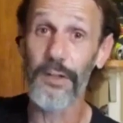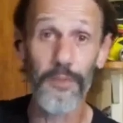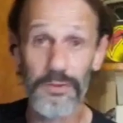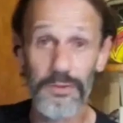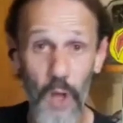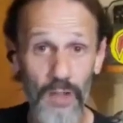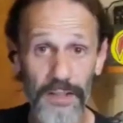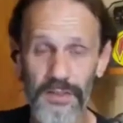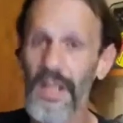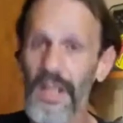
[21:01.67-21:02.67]
hear those
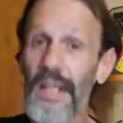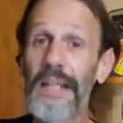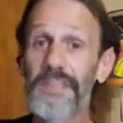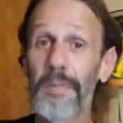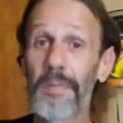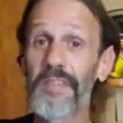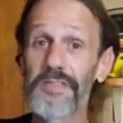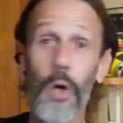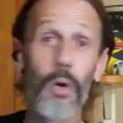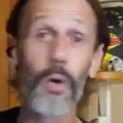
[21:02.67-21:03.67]
call letters, some of
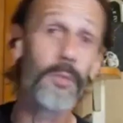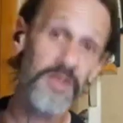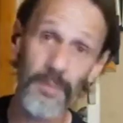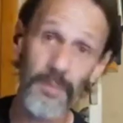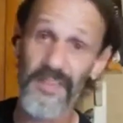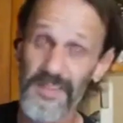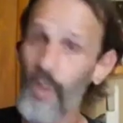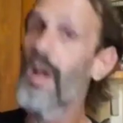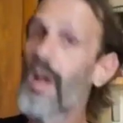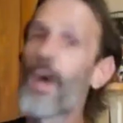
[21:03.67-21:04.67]
us know them or some of us
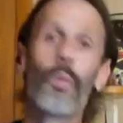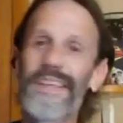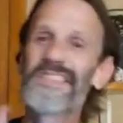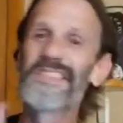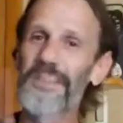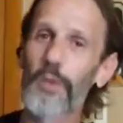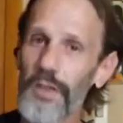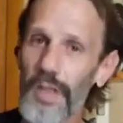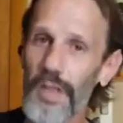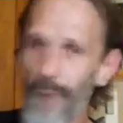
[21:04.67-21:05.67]
don't. We can still look